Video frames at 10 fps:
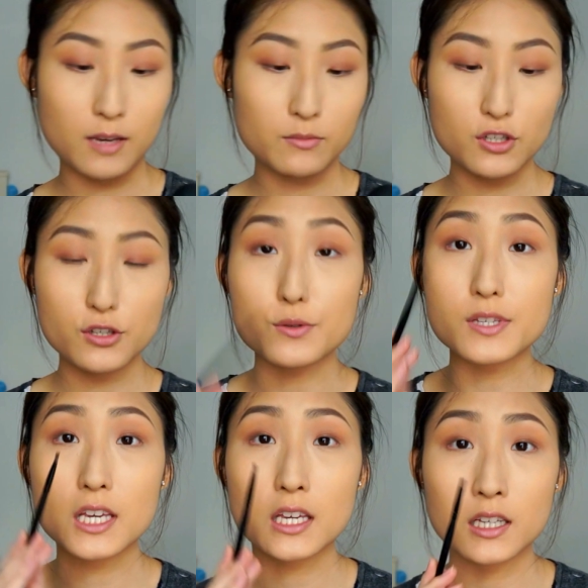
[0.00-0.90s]
I'm just
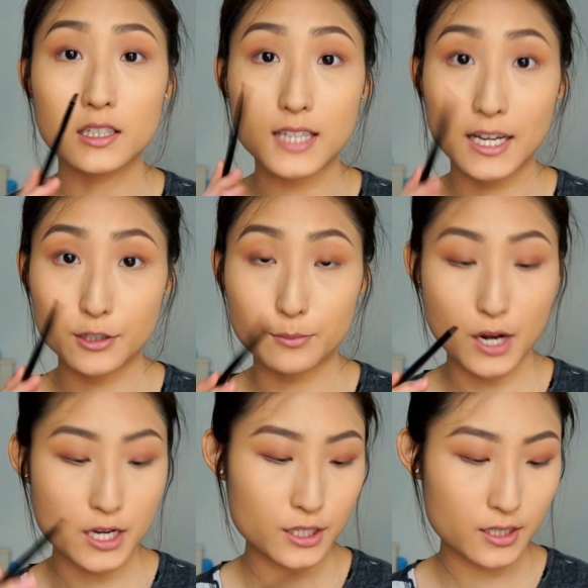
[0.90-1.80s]
using a liner
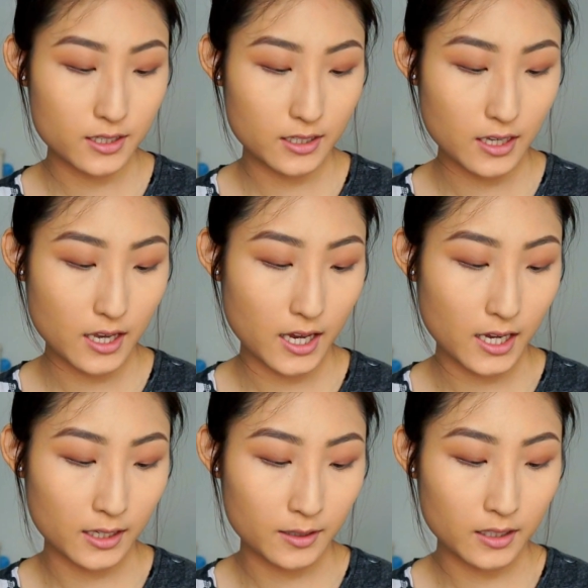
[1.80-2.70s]
brush and